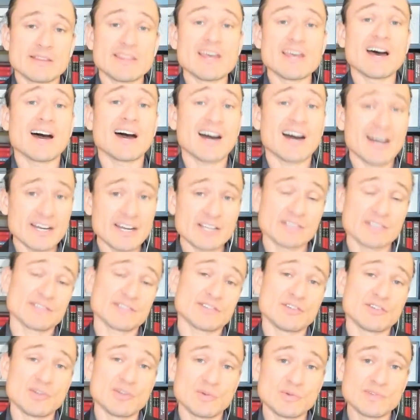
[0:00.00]
The
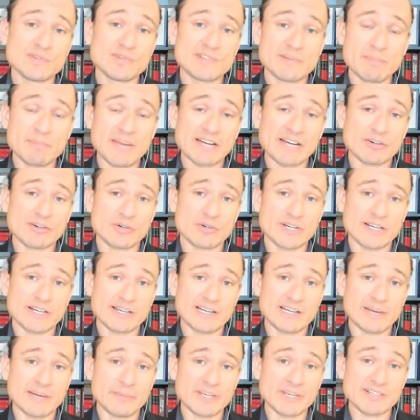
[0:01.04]
hottest news in
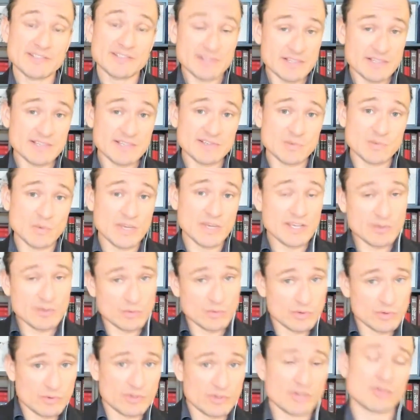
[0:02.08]
macroeconomics this
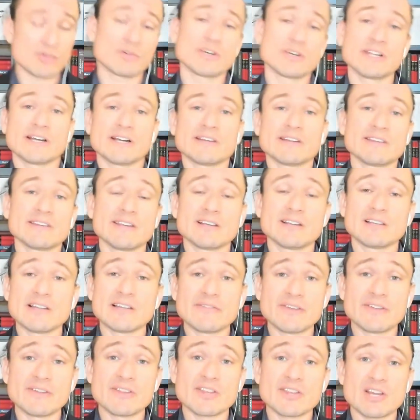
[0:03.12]
week, we're recording on the
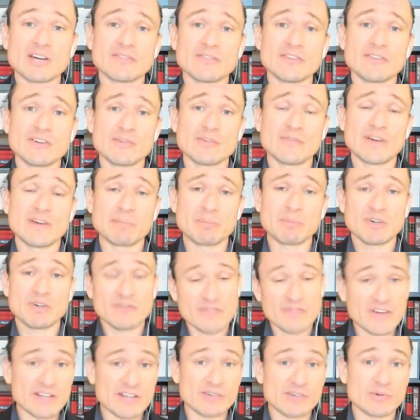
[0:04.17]
11th of
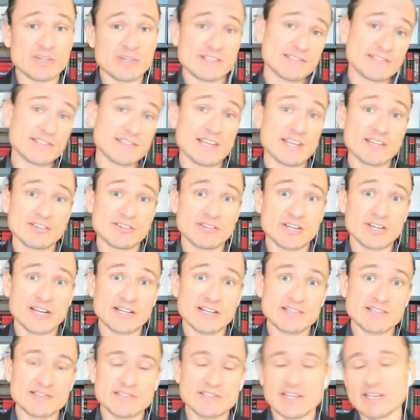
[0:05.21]
November, Veterans Day in the
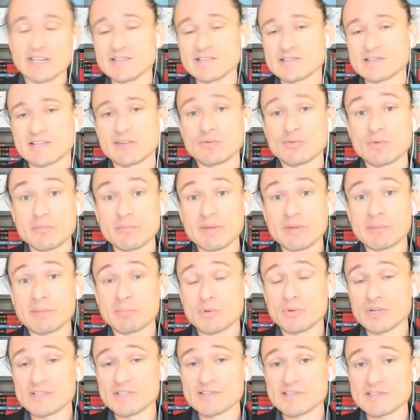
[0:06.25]
United States and
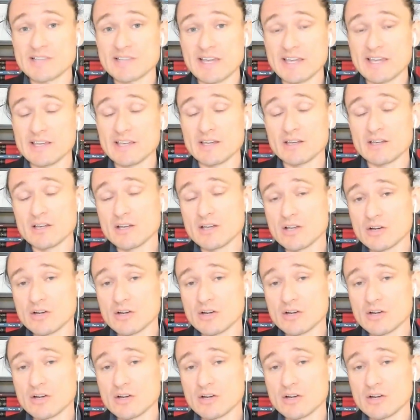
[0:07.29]
Remembrance Day